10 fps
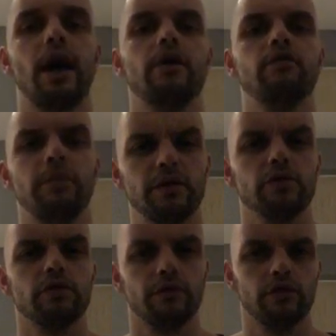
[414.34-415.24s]
kind of
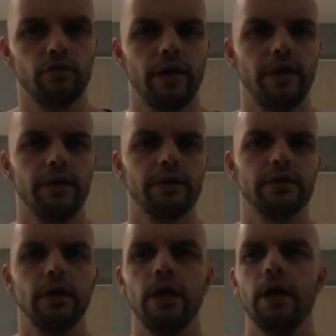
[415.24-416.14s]
methods of
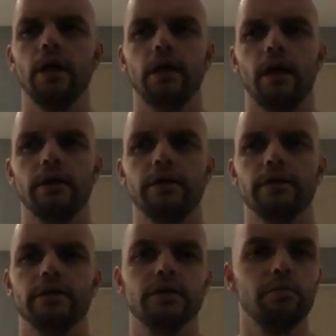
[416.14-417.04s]
trainings, like
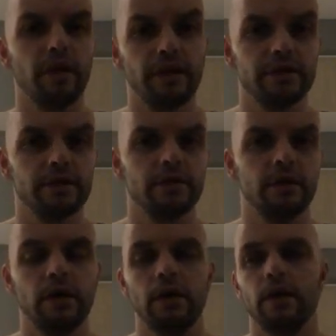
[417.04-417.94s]
splits,
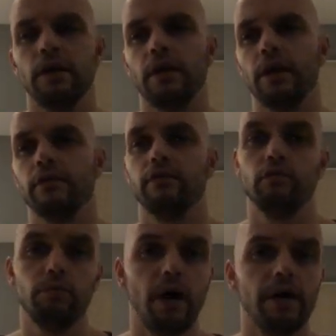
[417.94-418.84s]
like
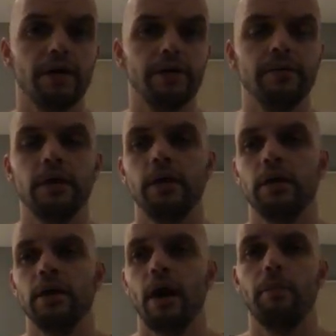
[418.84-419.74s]
full body,
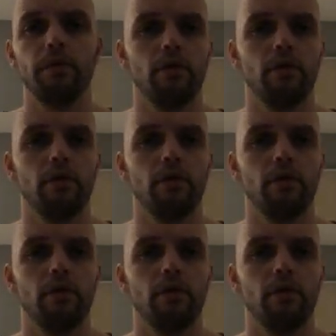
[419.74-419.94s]
upper